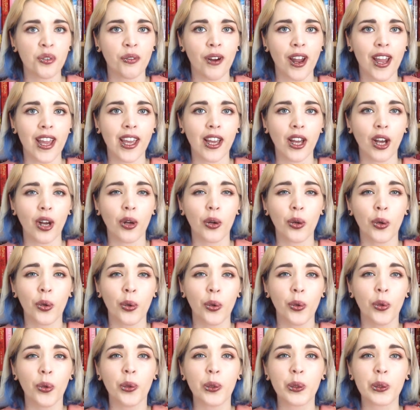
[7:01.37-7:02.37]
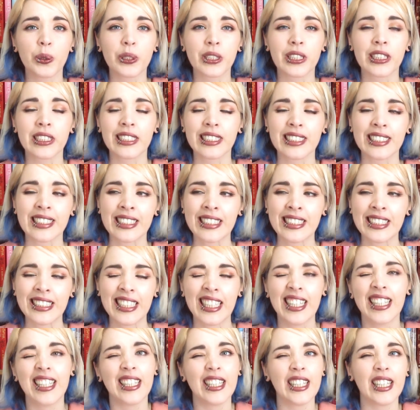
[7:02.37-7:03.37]
rake called
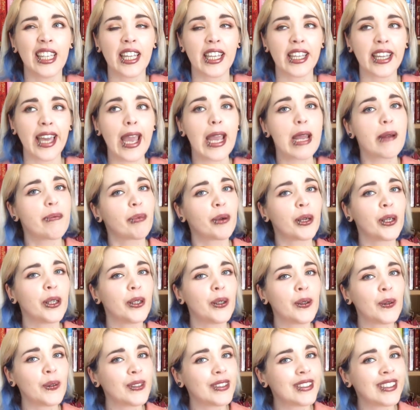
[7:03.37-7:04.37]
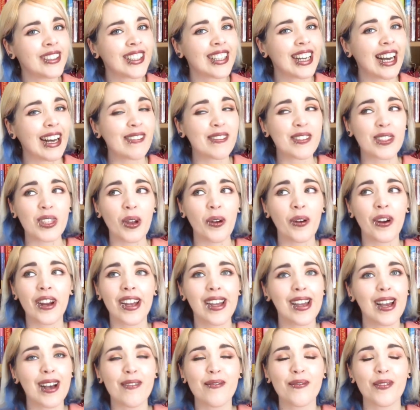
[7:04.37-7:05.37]
Gabriel I'm
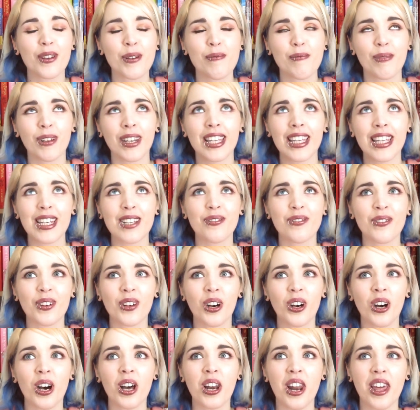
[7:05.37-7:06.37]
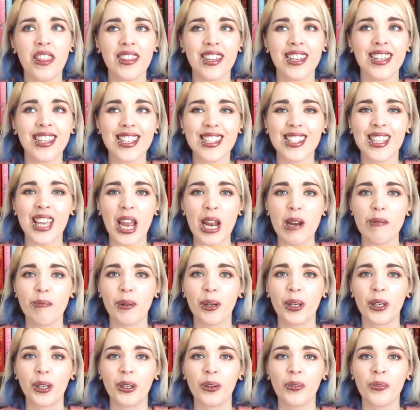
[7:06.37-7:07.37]
sorry, I've completely forgotten. I think it's
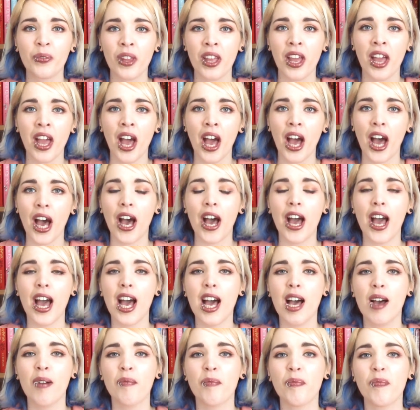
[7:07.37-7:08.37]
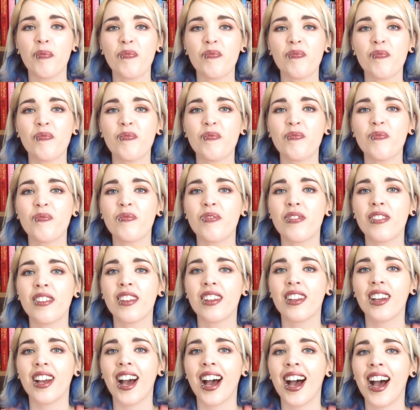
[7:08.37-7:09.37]
Gabriel. Um,
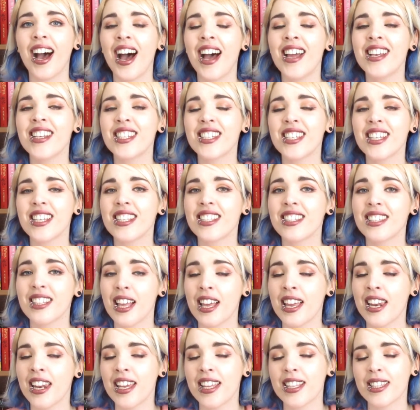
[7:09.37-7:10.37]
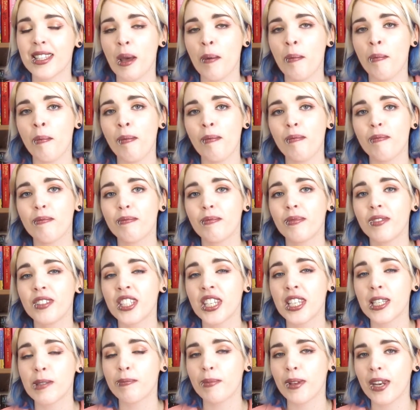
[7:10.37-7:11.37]
and she's and it's um
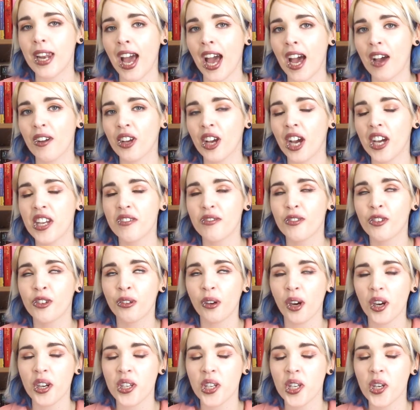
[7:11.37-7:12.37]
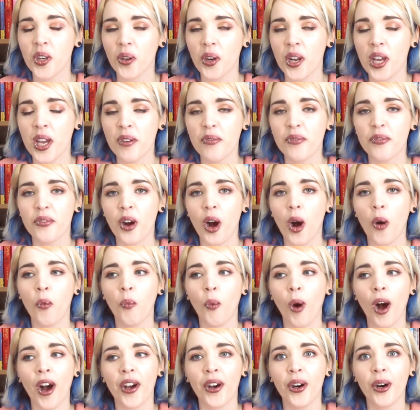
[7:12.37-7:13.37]
she's been kind of crushing on him for a
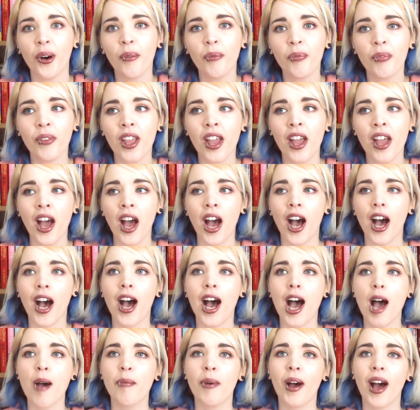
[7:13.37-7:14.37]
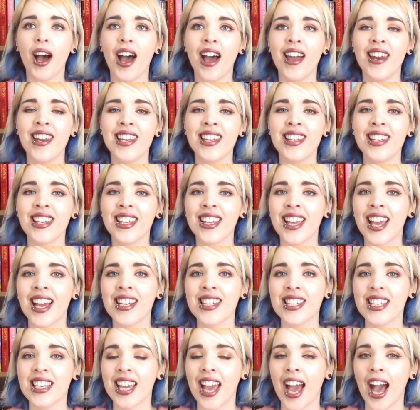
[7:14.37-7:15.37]
while um, and in the
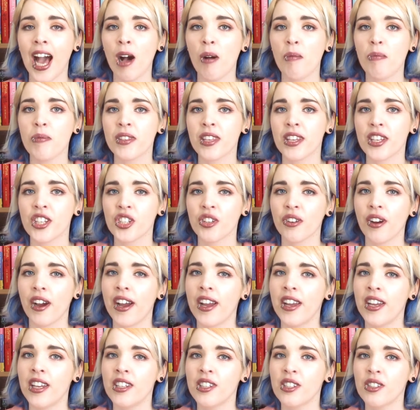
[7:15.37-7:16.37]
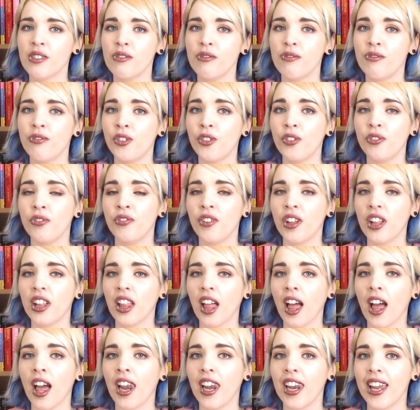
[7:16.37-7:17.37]
end he helps her try and fulfill
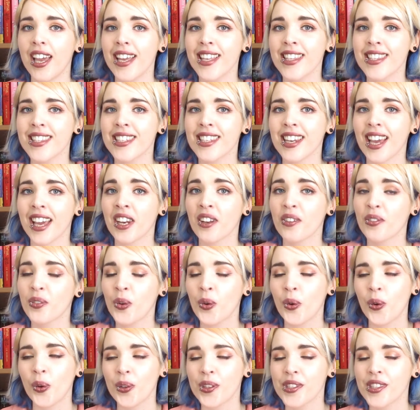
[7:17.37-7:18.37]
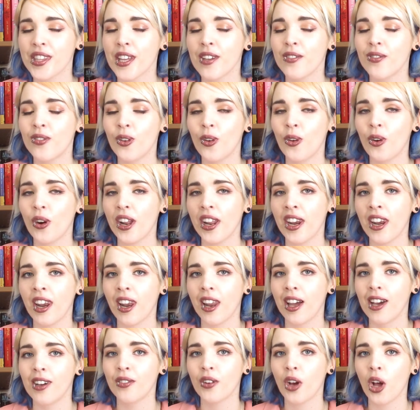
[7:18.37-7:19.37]
her list and of course they fall in
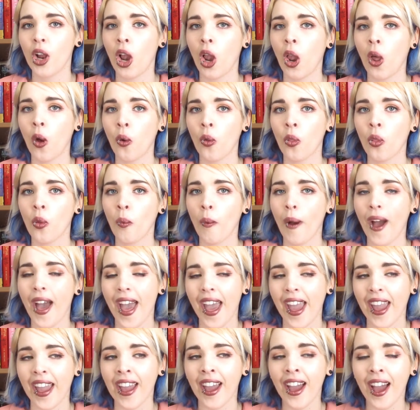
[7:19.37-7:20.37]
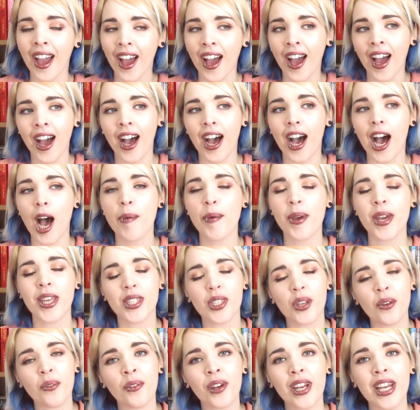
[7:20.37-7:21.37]
love along the way um,
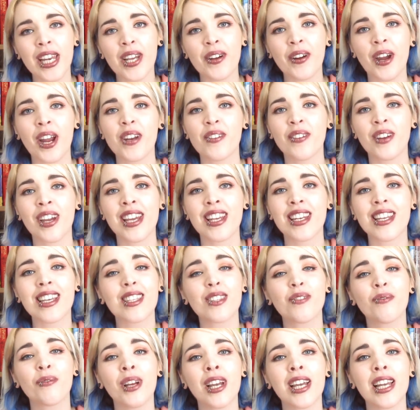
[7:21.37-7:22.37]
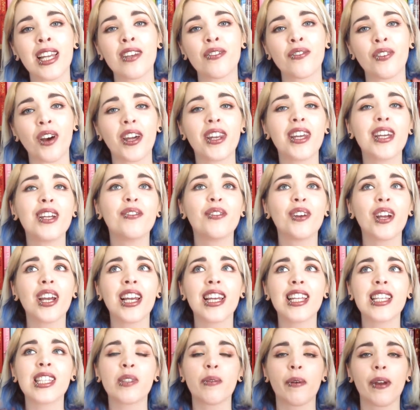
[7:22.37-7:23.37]
it's a really great read it's really funny
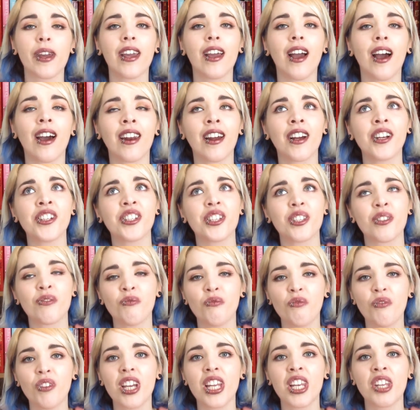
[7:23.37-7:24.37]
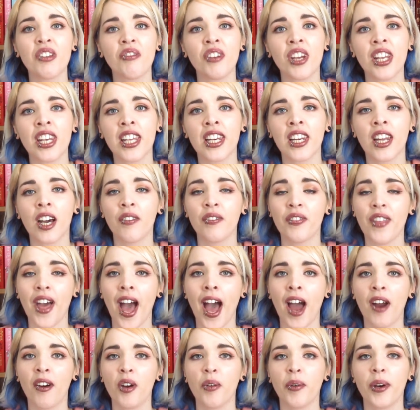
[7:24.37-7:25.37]
really sweet and I just really really love the
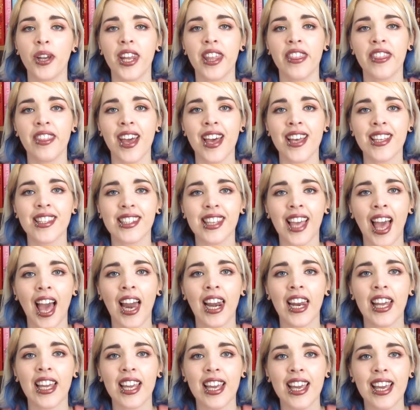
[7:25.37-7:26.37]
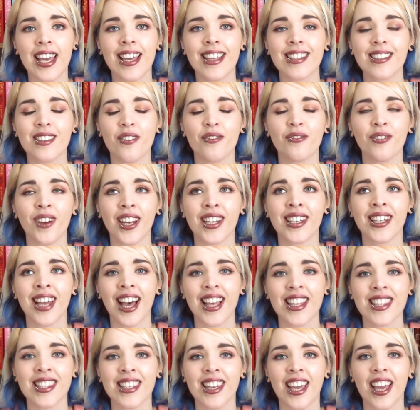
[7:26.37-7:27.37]
heroine in this Callie is
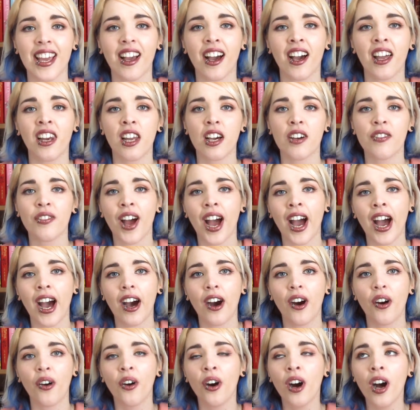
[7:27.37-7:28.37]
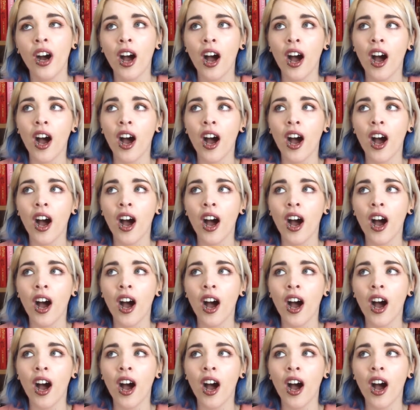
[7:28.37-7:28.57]
fantastic I love how